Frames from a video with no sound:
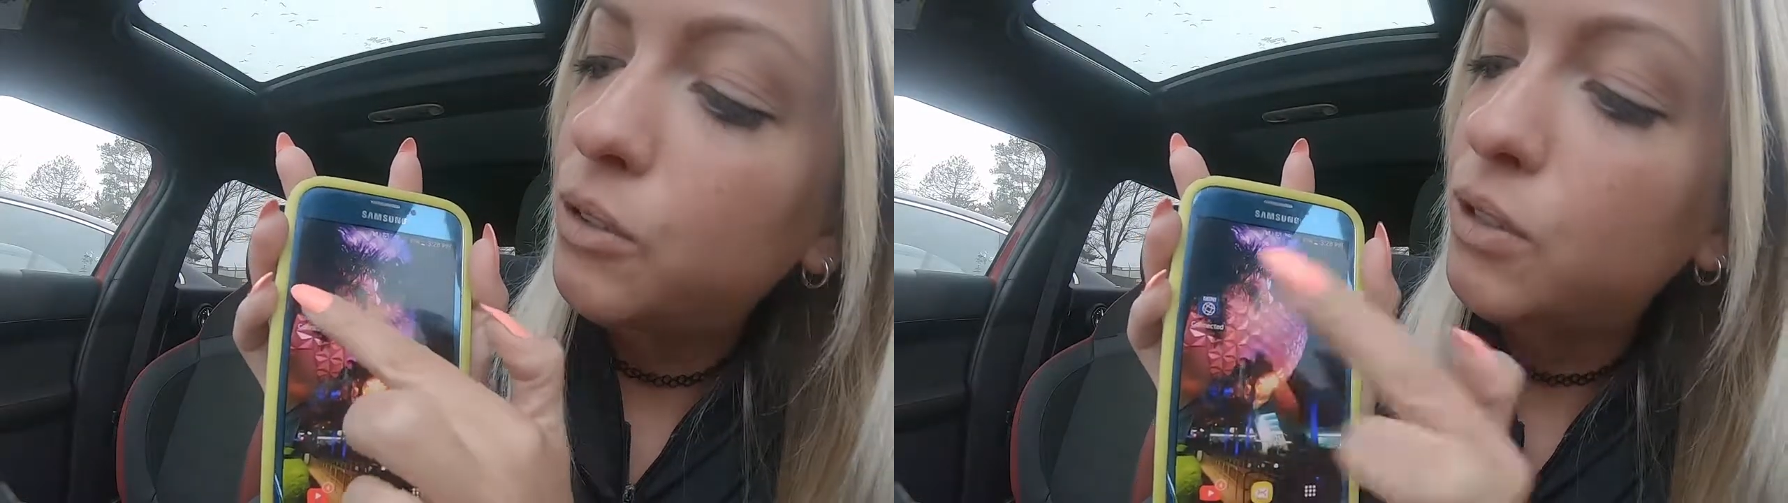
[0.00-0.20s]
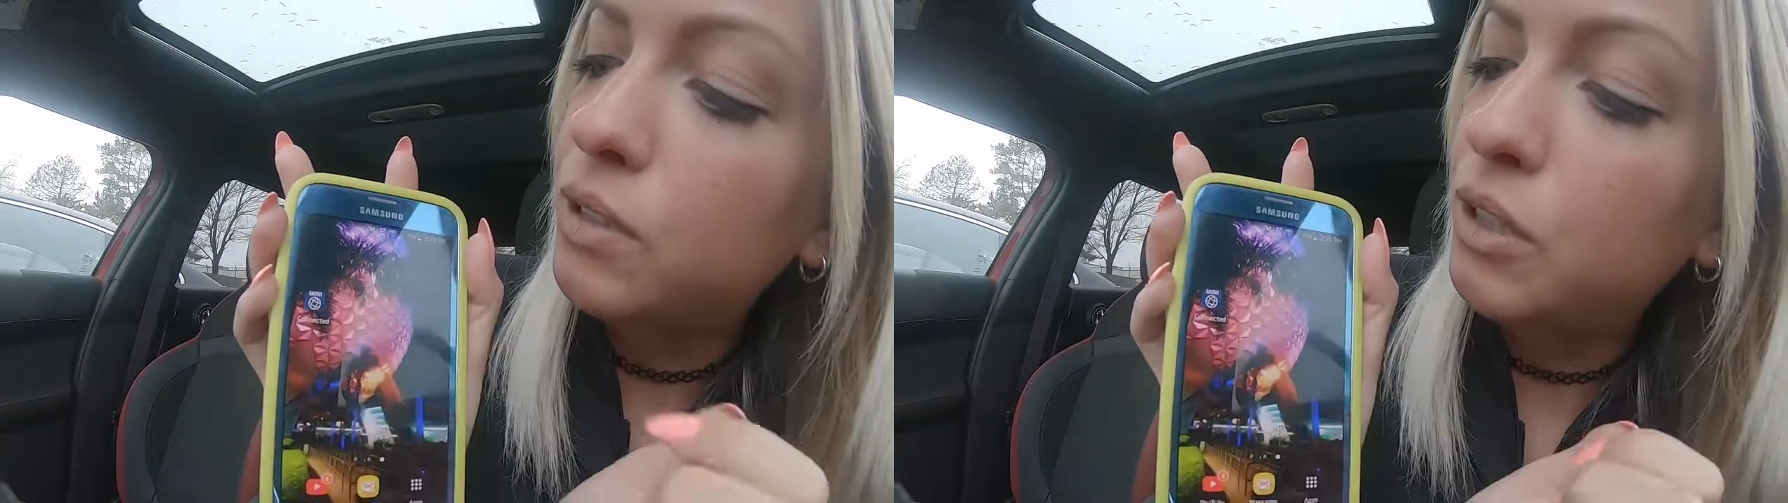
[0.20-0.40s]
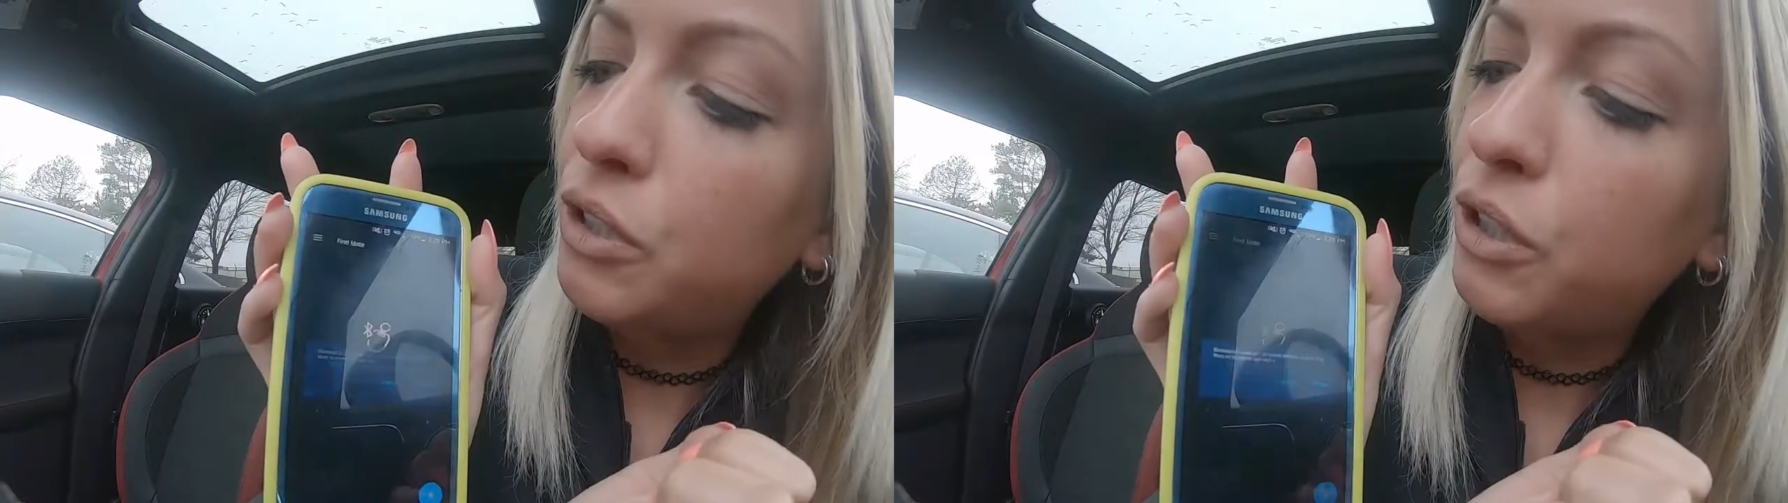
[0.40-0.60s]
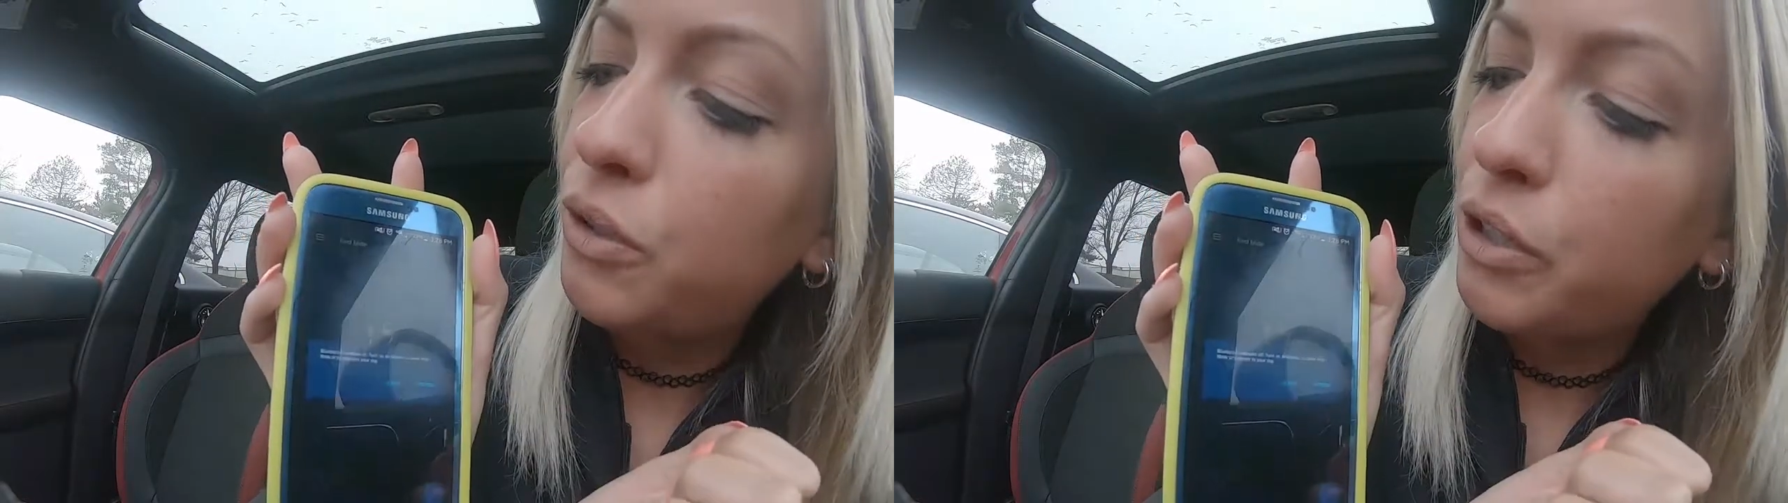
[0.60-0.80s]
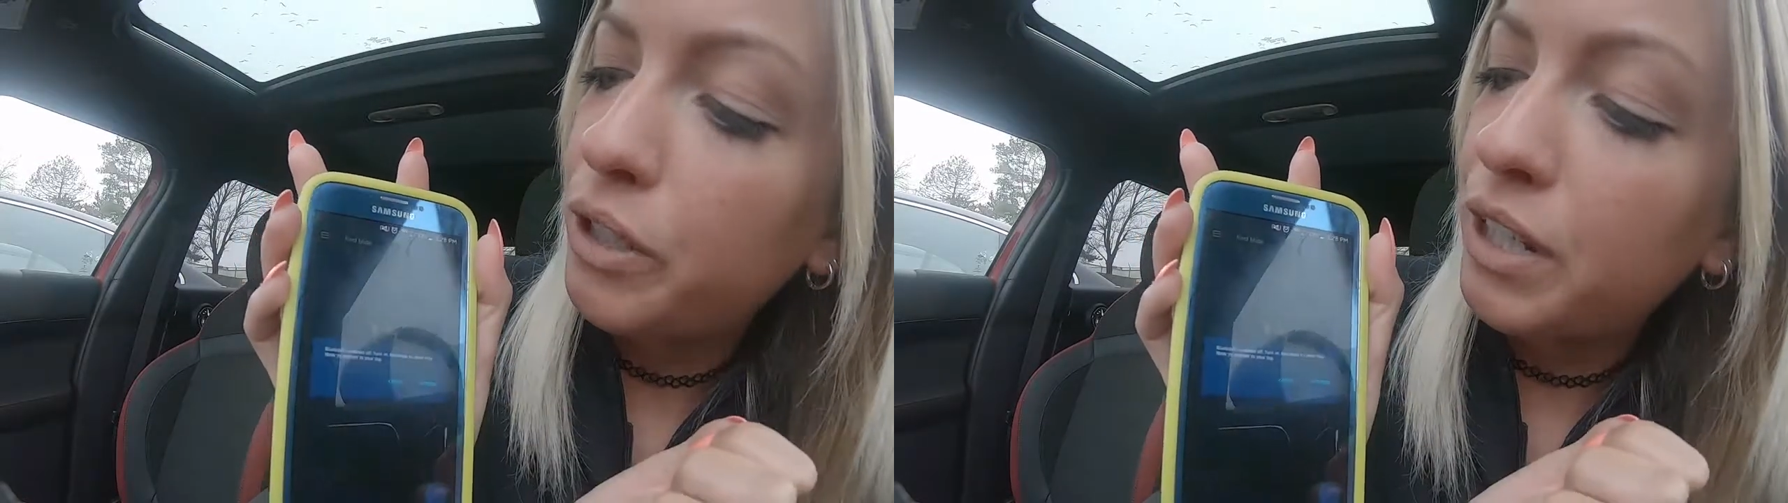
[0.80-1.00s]
You're just going to
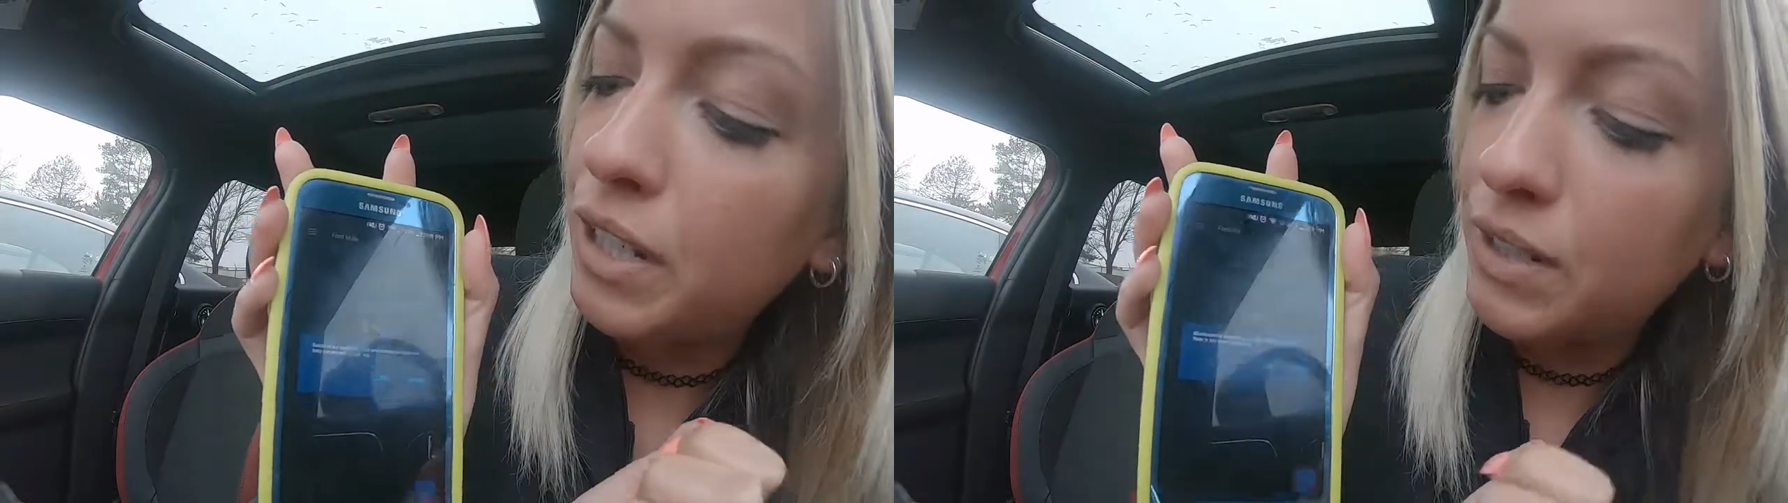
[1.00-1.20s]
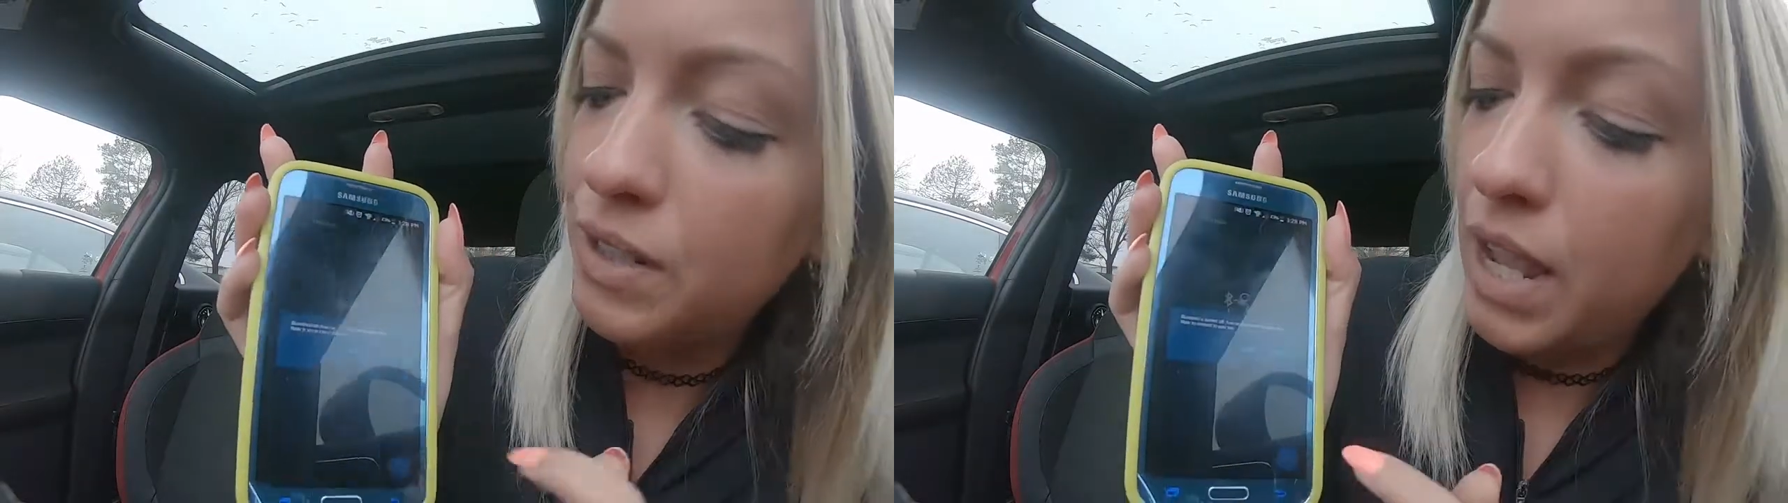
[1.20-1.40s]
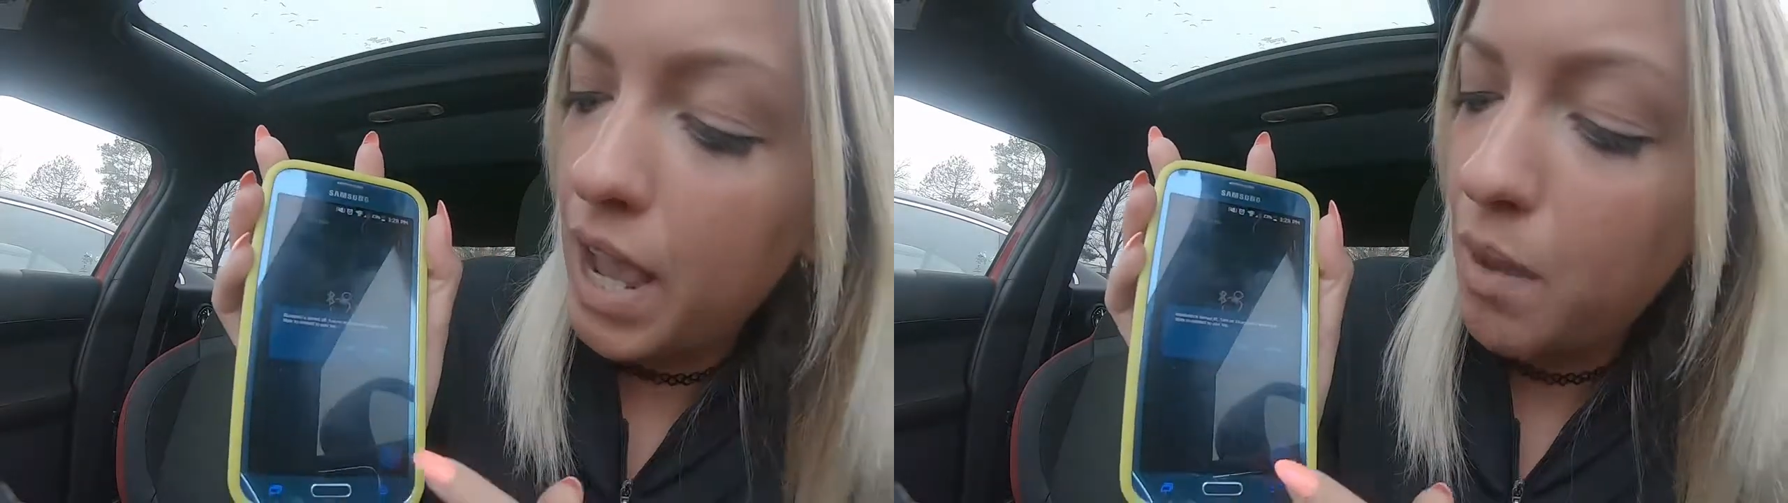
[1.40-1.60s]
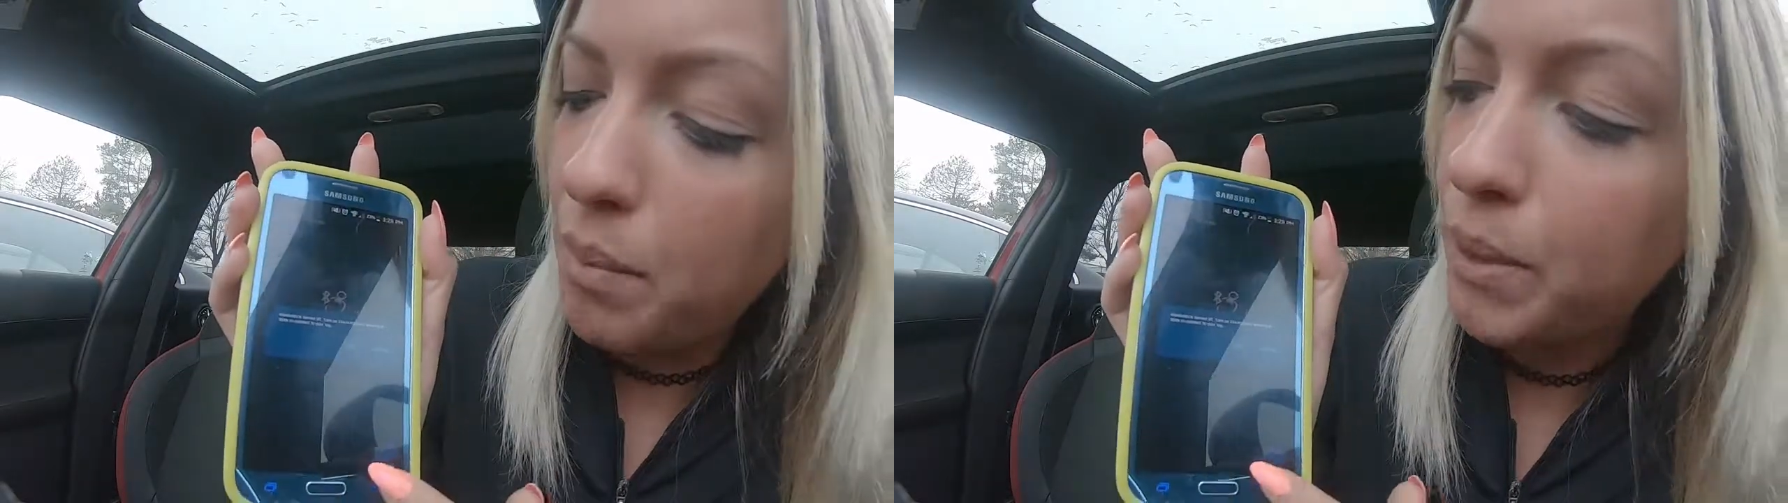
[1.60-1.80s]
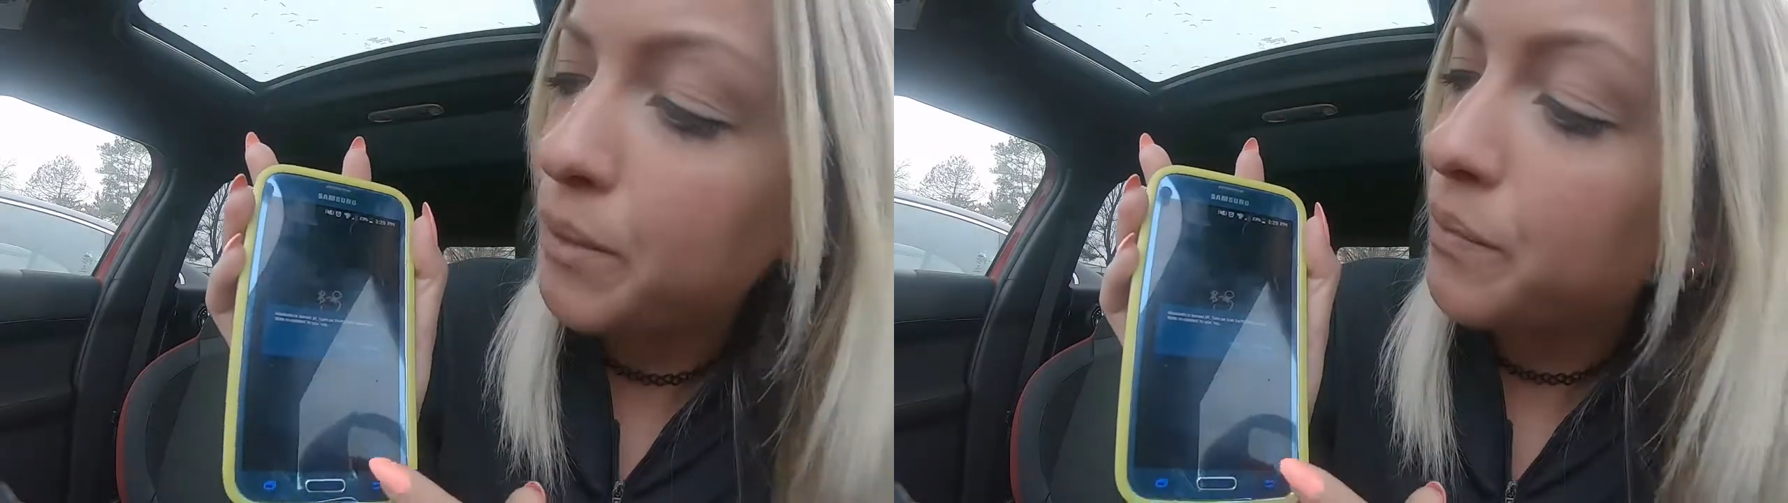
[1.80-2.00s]
go to your Connected app.